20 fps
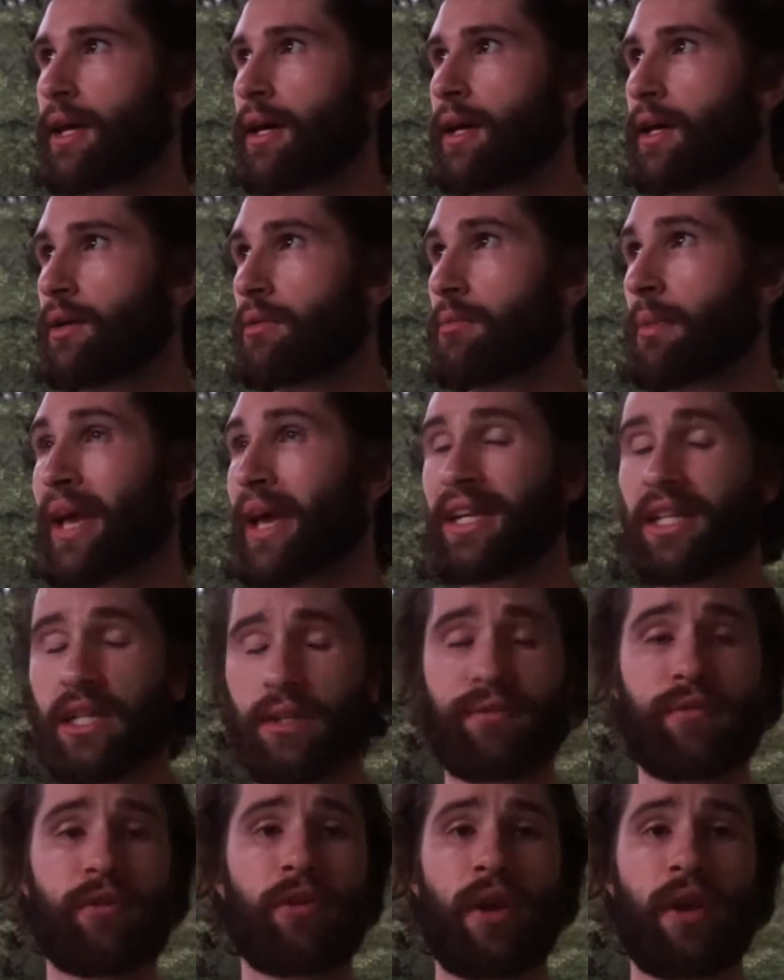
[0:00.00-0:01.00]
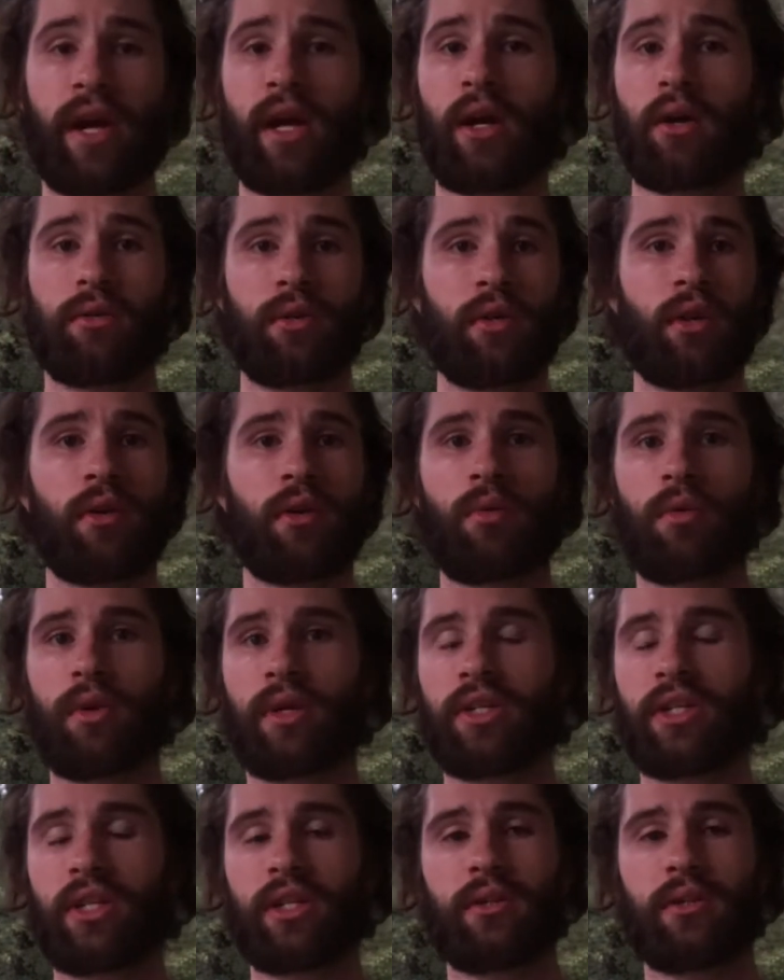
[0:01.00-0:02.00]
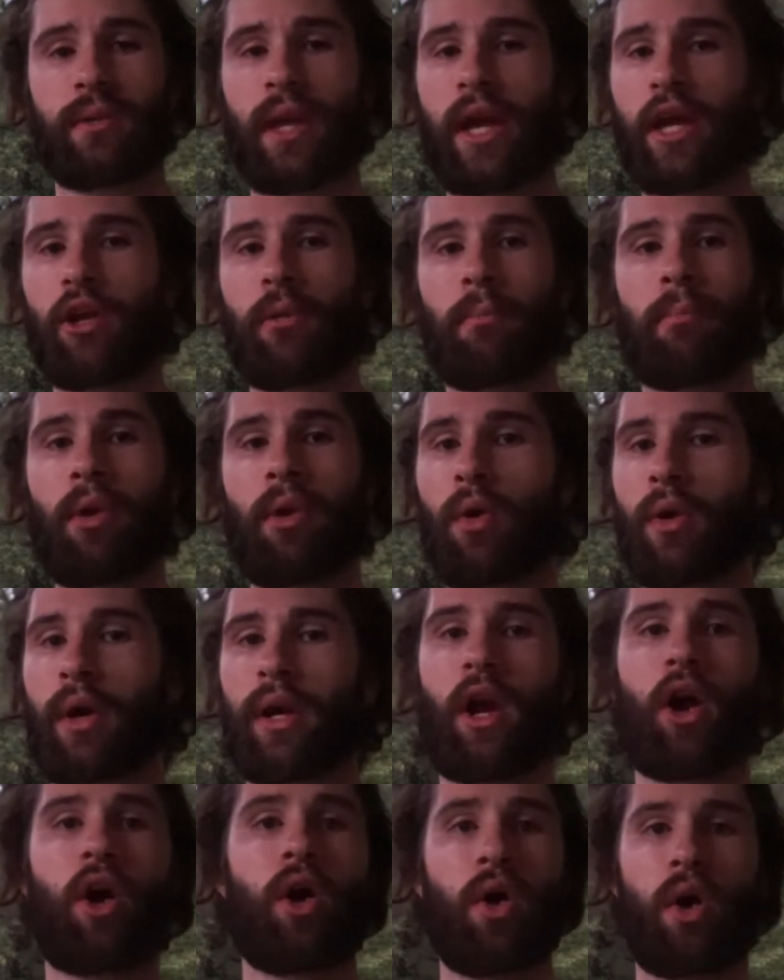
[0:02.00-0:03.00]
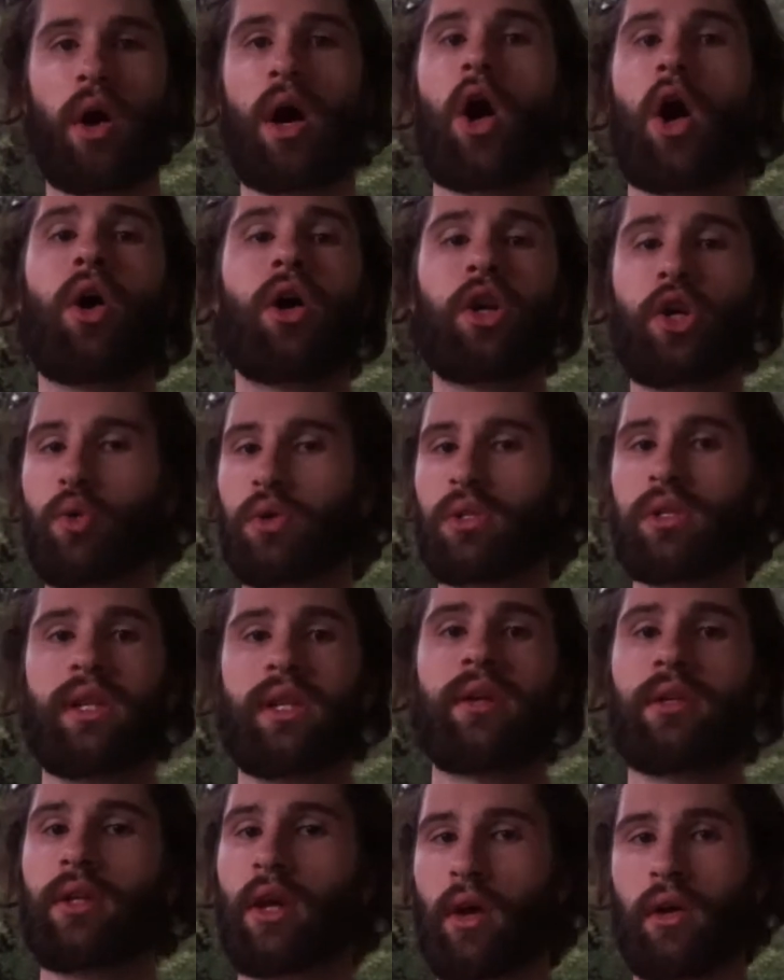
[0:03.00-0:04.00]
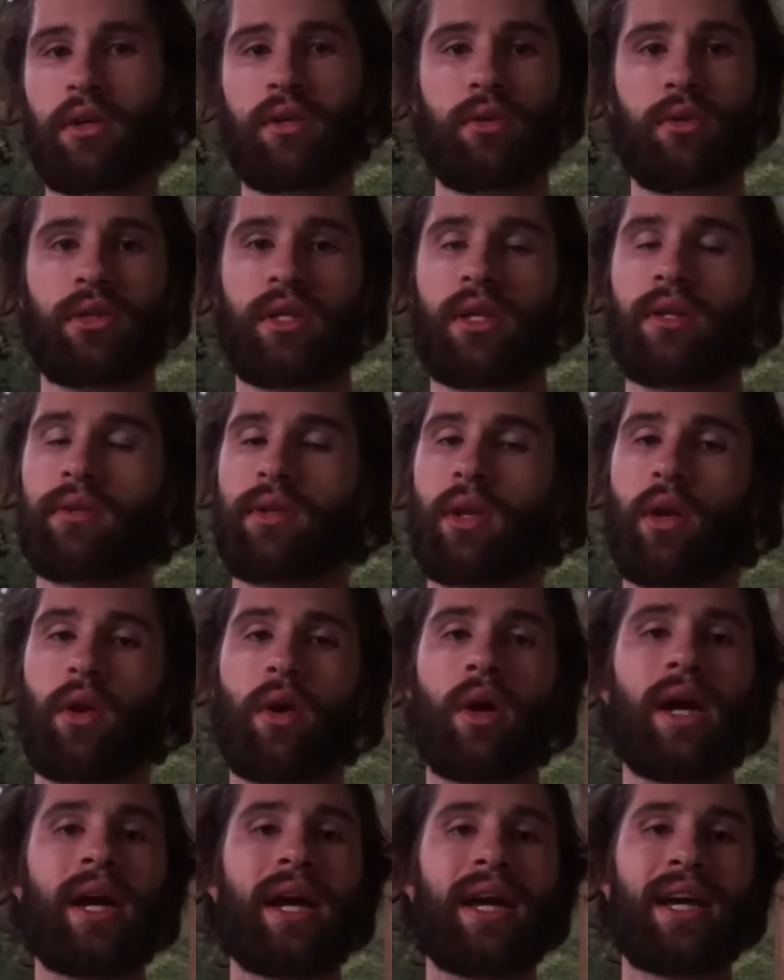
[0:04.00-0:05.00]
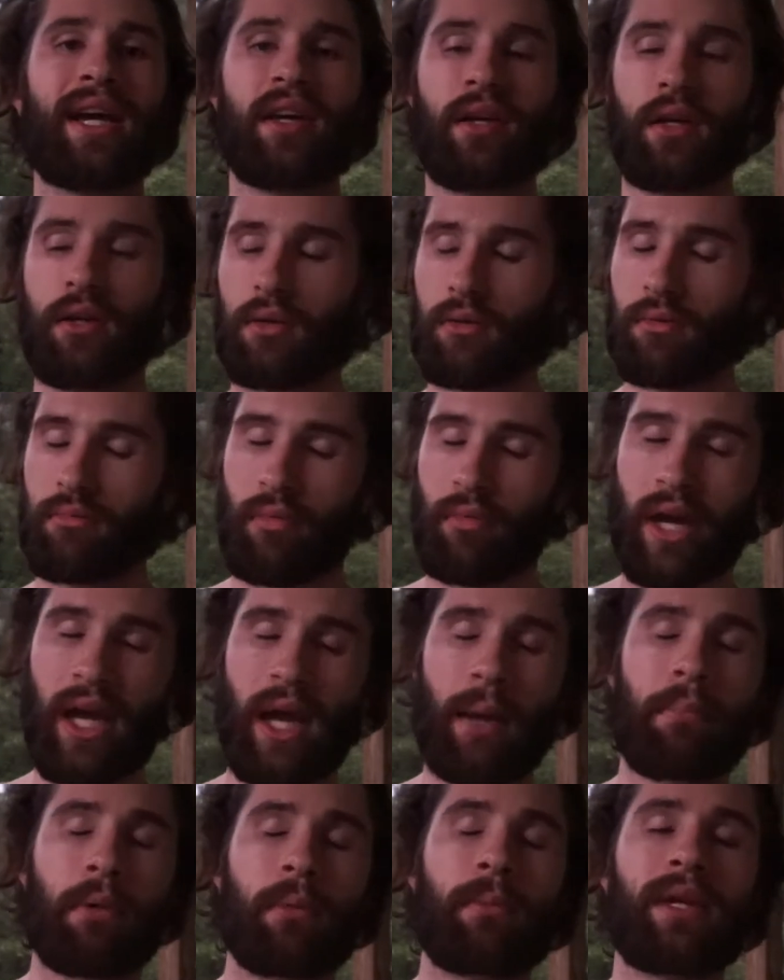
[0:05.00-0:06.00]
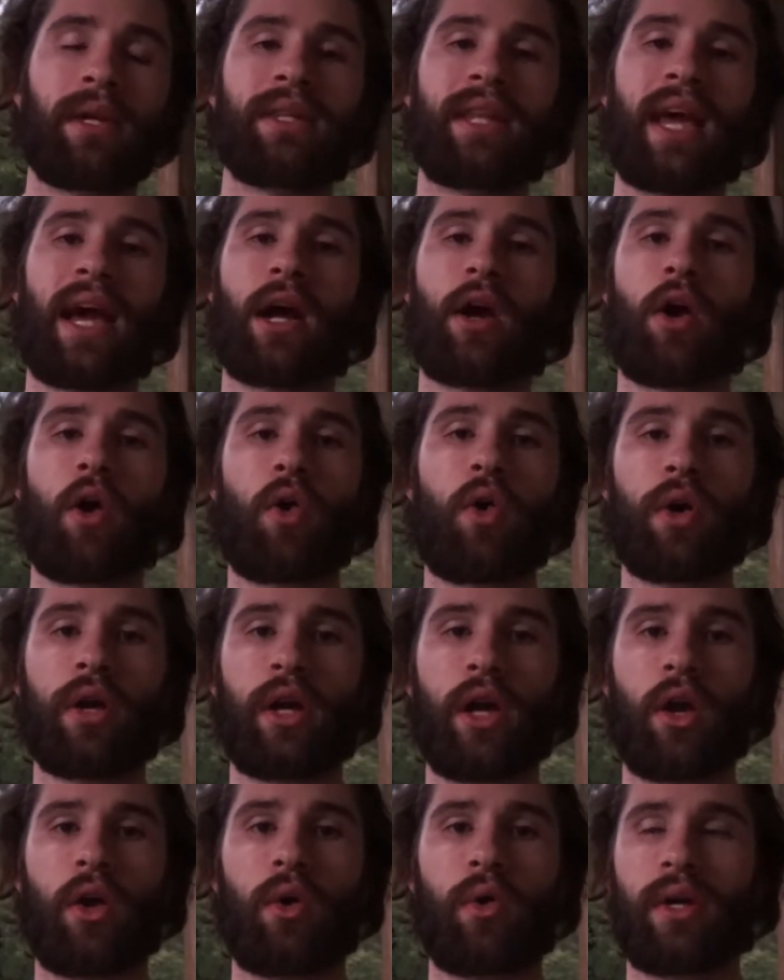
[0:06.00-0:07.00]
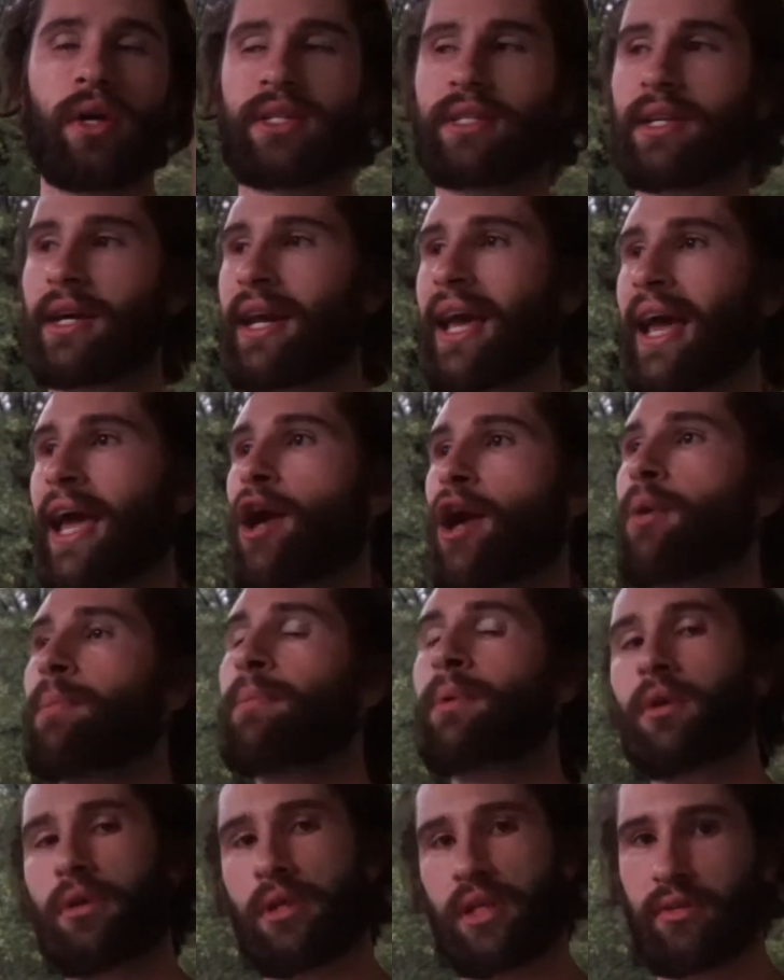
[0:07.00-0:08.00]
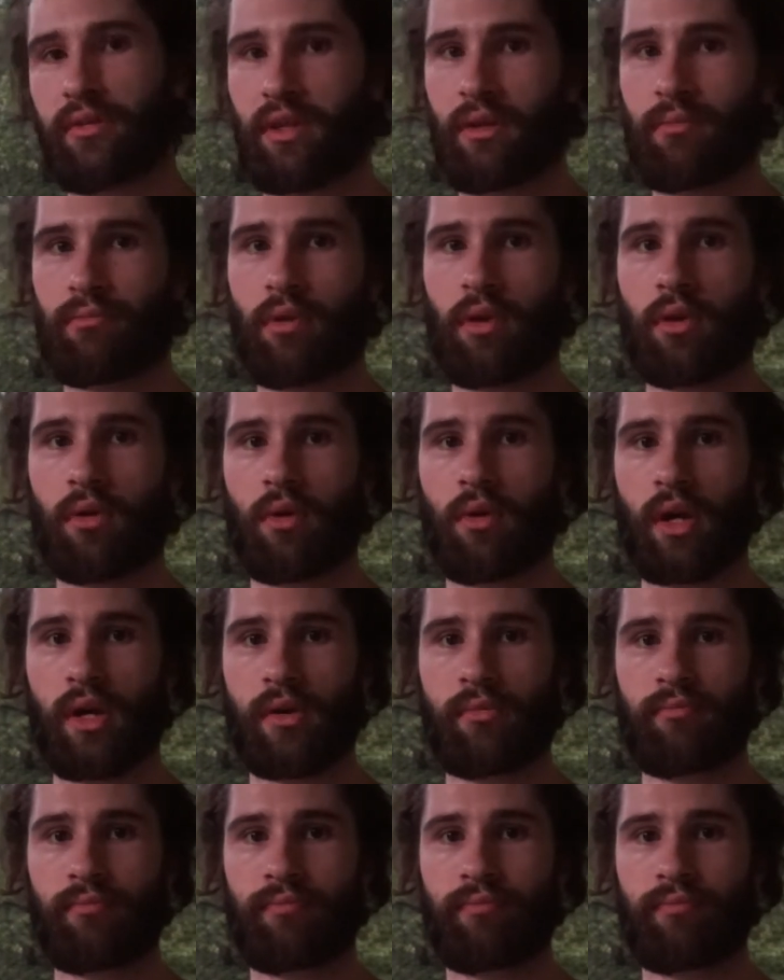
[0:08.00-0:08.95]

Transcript: And just for your health, you don't want to just, now you're bulking, all I do is lift. No. By implementing that cardio, it's going to help your lifting program.